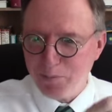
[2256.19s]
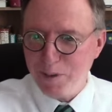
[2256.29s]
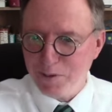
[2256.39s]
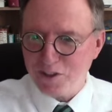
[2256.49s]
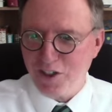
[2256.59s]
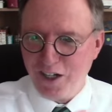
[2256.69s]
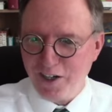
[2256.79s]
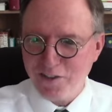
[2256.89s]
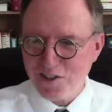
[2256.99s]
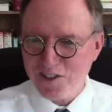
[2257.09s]
biblical
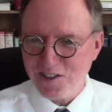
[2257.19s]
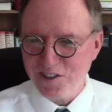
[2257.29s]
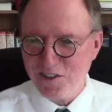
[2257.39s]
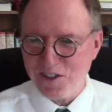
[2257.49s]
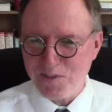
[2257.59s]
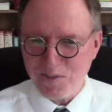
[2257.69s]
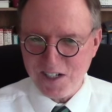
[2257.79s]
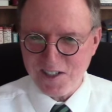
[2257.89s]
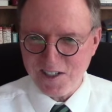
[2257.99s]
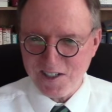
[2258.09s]
authors who
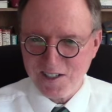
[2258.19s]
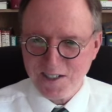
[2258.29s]
express this,